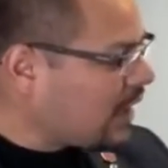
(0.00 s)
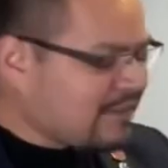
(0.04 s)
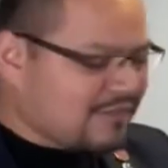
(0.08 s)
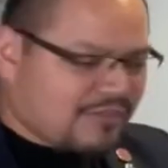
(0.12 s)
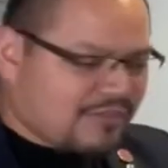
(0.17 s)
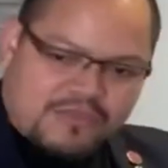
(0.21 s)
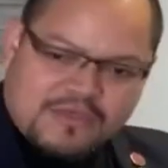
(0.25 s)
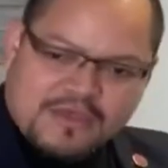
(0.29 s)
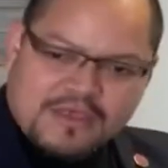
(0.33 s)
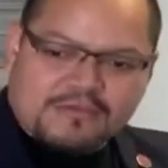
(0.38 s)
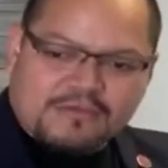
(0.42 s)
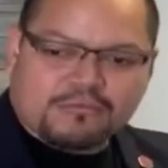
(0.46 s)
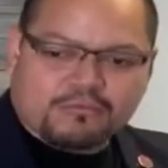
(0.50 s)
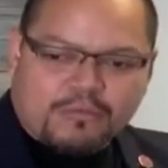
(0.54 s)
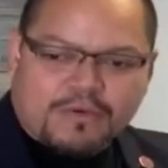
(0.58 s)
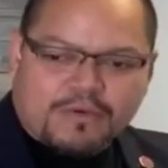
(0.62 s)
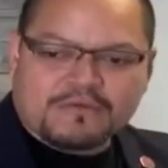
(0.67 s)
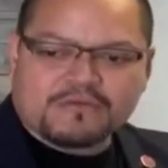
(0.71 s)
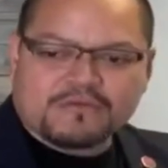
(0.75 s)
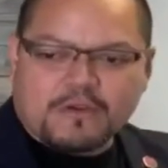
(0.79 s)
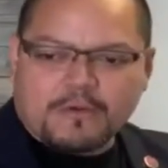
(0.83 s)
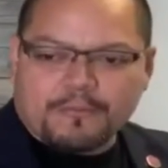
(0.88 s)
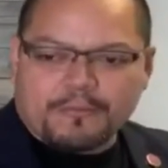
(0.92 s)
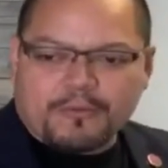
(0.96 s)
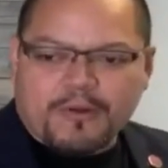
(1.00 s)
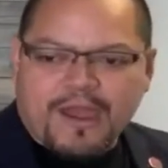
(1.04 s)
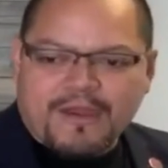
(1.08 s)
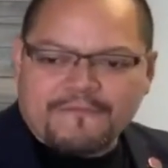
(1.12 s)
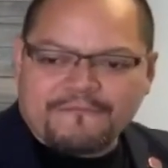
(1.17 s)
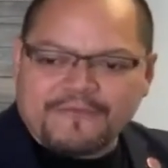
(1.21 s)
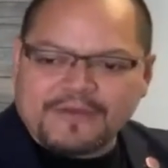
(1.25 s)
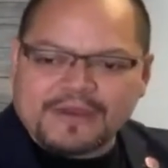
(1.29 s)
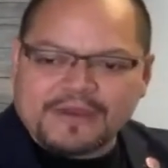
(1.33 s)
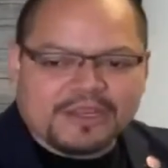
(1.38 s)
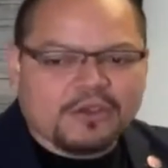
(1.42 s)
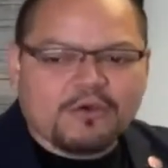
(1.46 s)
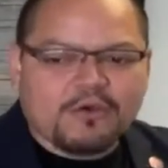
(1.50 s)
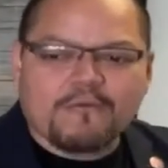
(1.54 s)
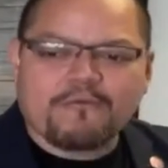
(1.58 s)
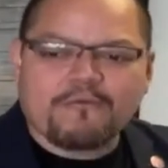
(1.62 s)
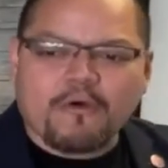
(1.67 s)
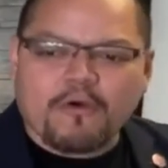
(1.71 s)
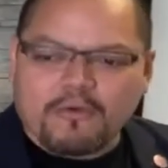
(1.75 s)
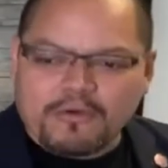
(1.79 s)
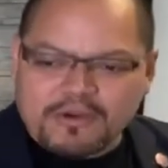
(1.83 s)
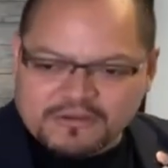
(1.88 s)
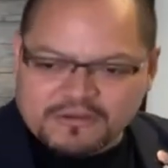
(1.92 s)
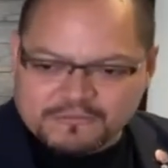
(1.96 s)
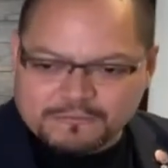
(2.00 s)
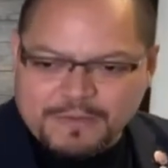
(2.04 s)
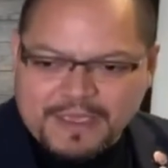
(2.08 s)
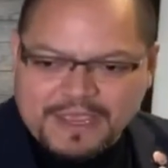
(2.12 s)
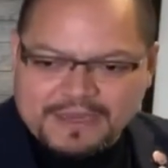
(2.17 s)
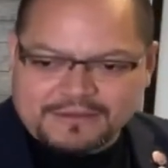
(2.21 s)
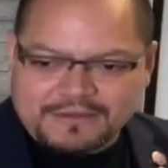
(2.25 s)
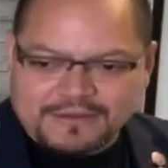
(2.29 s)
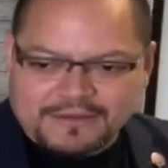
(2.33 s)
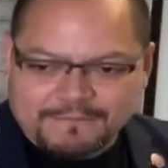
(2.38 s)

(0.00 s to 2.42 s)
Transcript: This was your profit. You've already spent